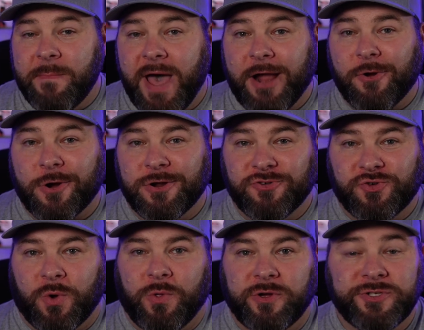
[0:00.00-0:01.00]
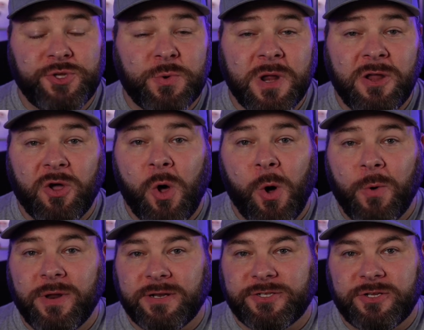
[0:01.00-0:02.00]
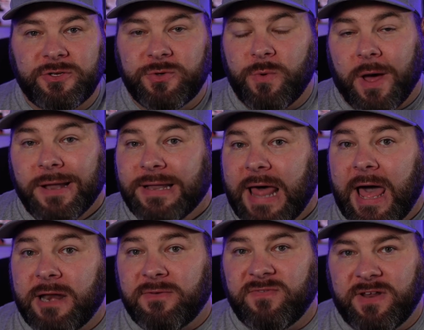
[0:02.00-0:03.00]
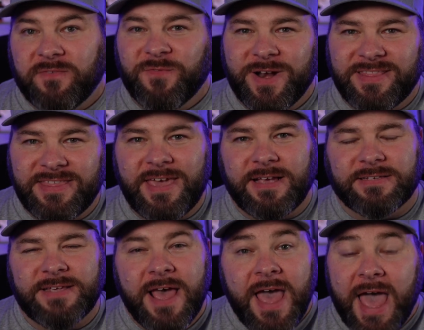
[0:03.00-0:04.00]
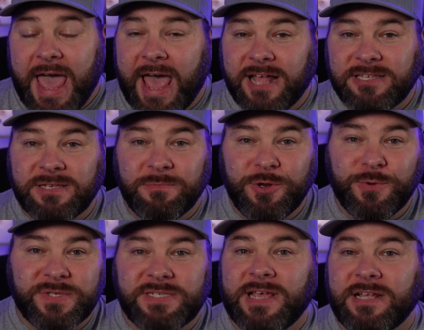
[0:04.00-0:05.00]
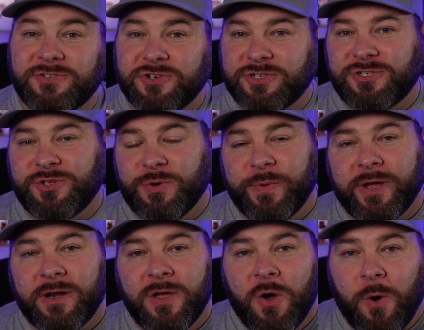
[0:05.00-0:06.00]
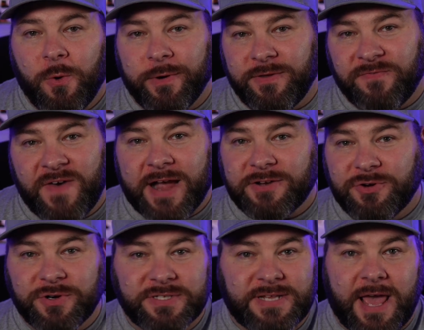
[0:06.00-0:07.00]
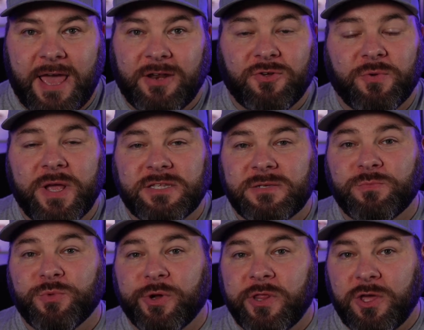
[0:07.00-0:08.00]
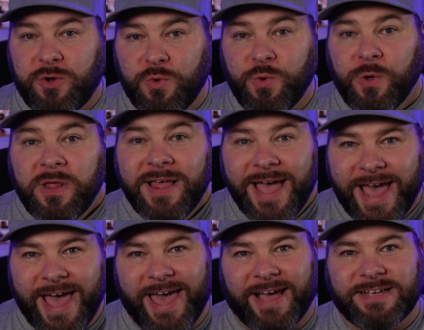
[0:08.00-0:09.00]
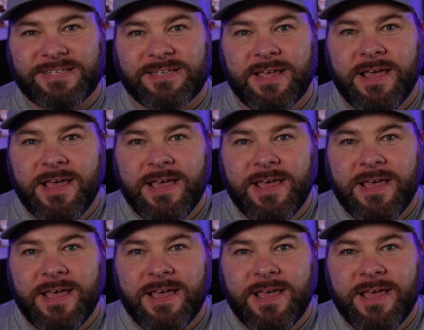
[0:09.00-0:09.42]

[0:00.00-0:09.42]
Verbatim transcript: microcontrollers, you can code it to do a lot of different things, add some new sensors to it, or effectors, and create some really cool hacks.